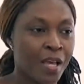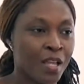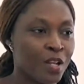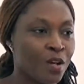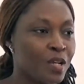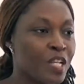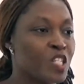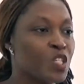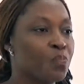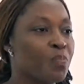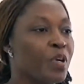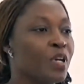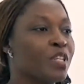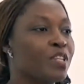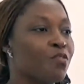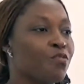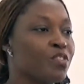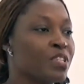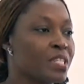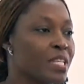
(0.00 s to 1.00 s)
Now, this spirit
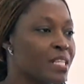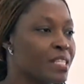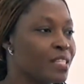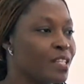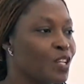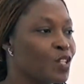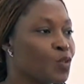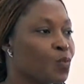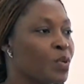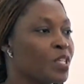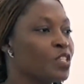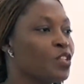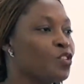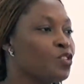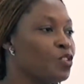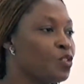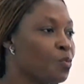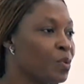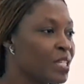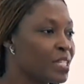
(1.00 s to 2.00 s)
of resistance wasn't new.